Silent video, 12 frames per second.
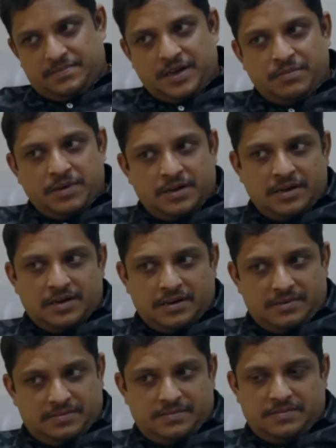my
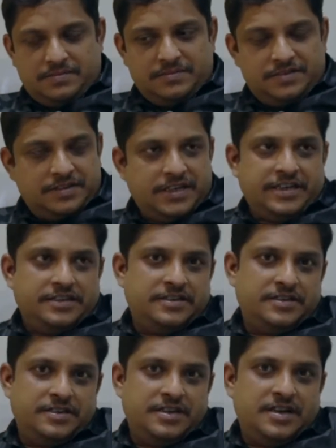mentor
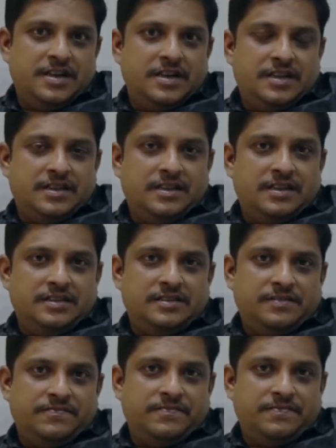says, there
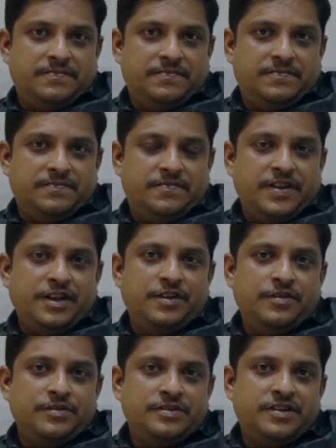is a very
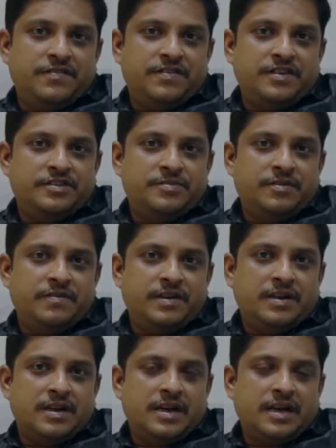huge difference
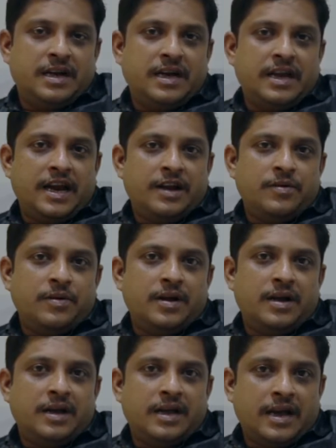between a great cook
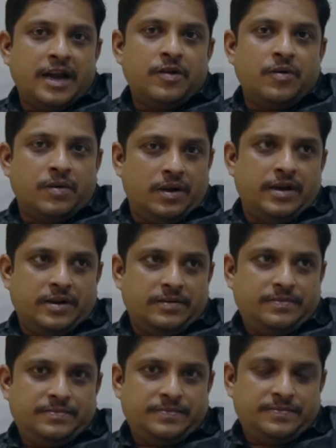and a great hotelier.
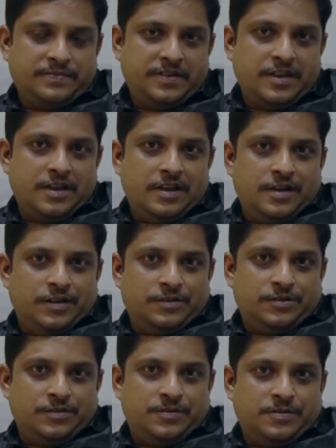
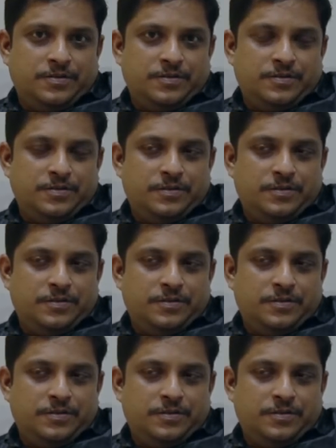So